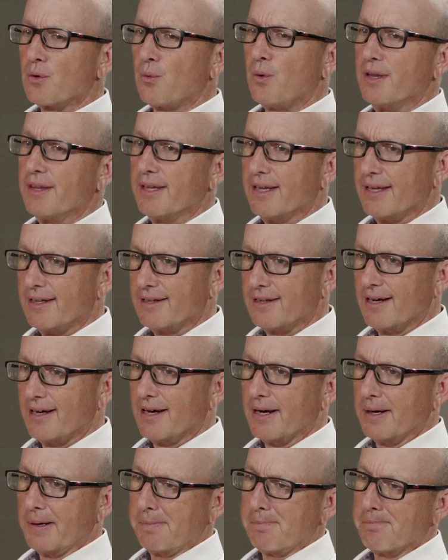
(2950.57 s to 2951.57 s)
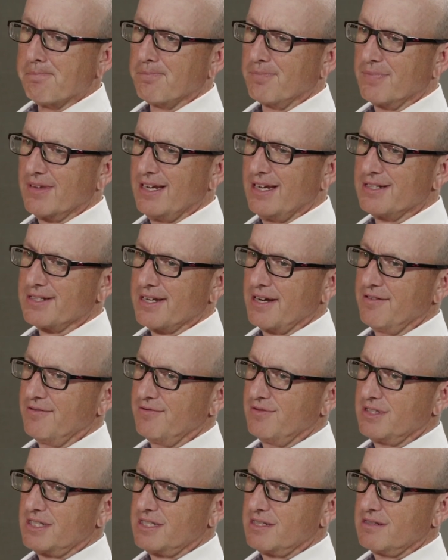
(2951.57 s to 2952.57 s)
The other one that is
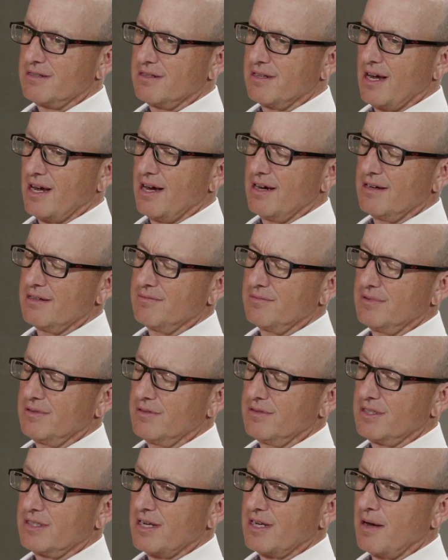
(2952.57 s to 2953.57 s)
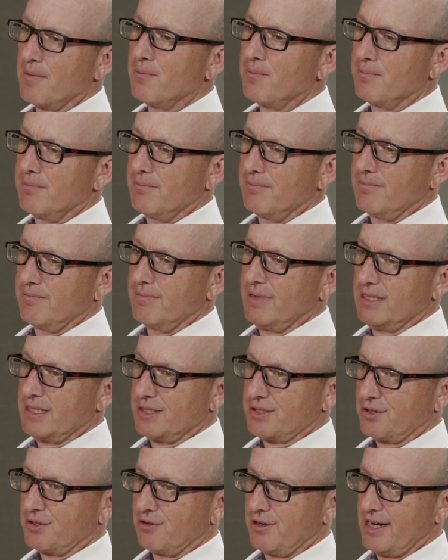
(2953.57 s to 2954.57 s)
some
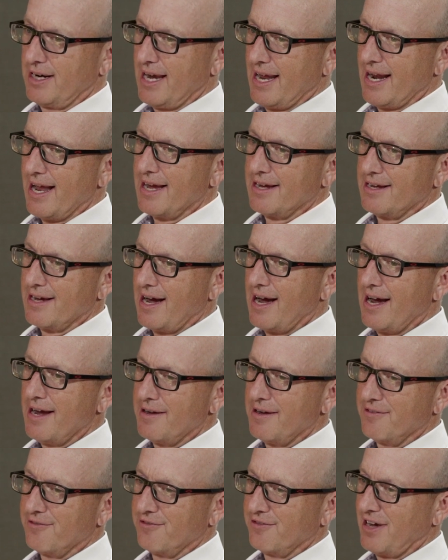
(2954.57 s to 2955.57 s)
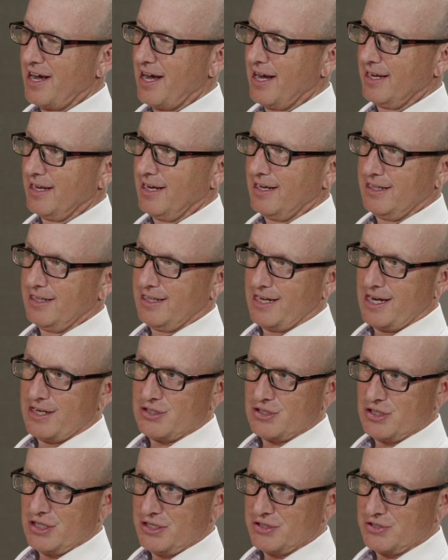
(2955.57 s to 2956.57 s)
may disagree. And I have high
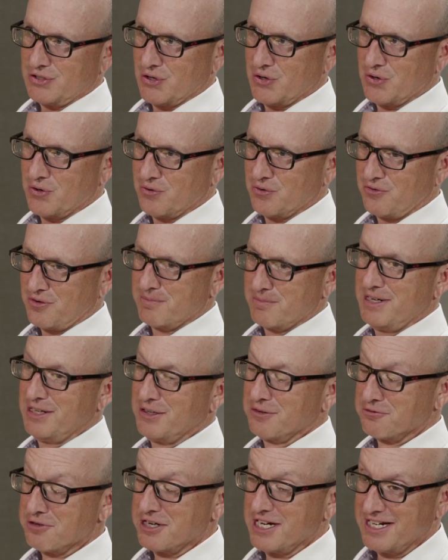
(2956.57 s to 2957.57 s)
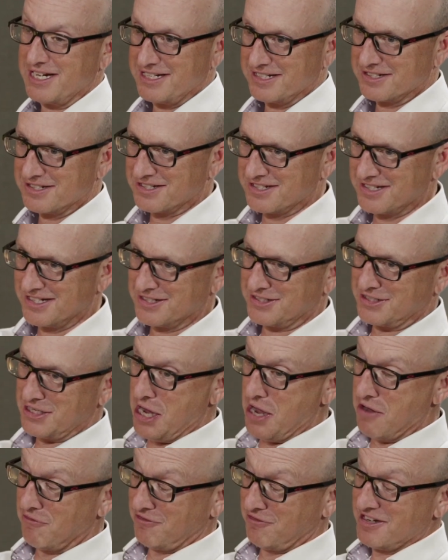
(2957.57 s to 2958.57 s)
ADHD, so for me to read is
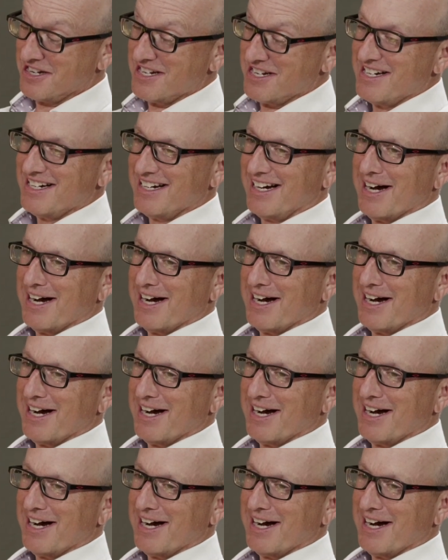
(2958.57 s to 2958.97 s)
tough.